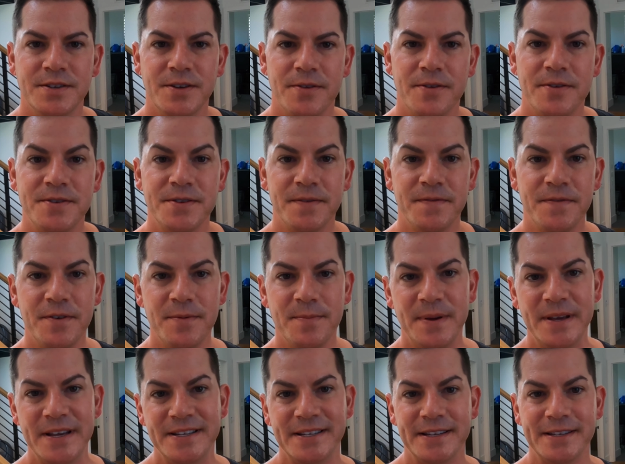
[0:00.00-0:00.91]
So there's a
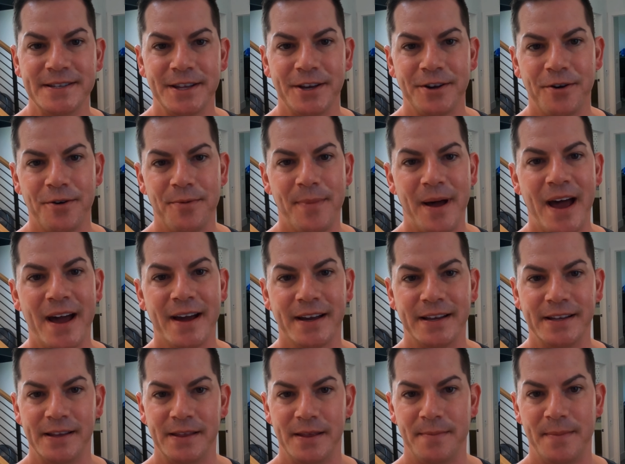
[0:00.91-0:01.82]
few pieces that go
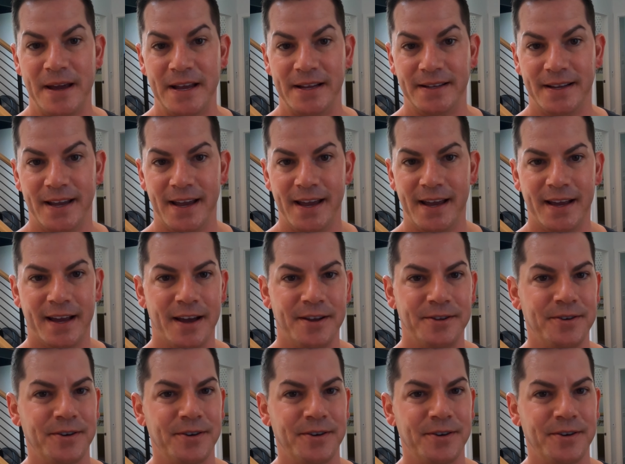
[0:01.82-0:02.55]
back into the main tank.